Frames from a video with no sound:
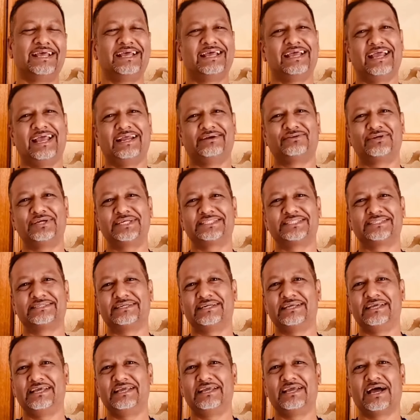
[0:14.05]
And
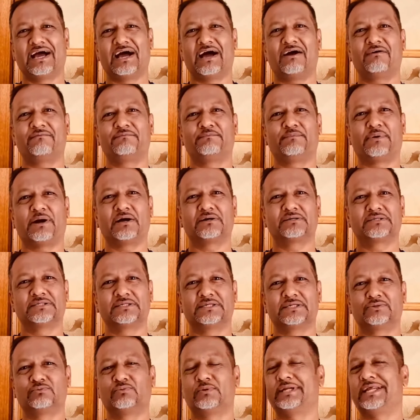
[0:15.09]
recently, I've
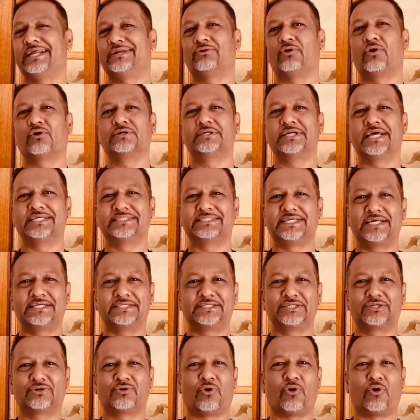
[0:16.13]
partnered with an
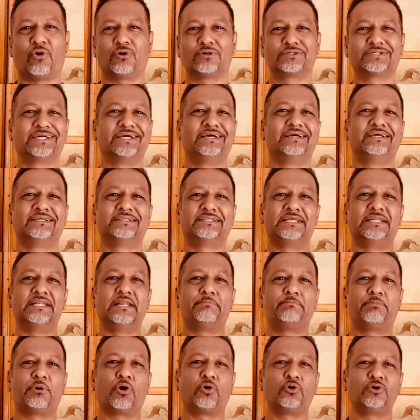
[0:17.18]
organization called the
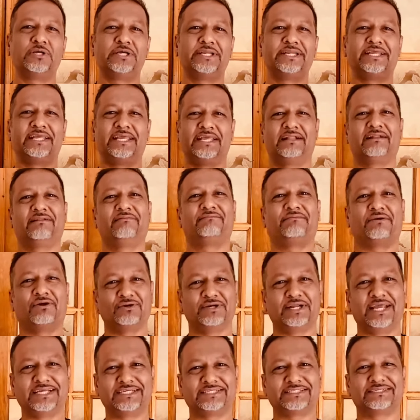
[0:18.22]
Napoleon Hill
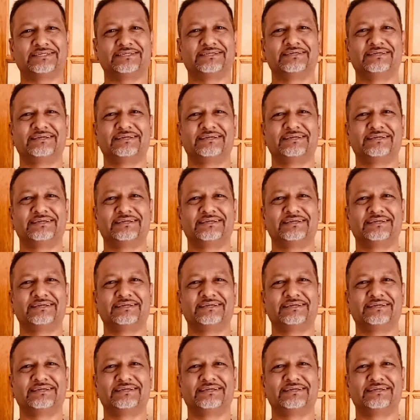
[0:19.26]
Foundation.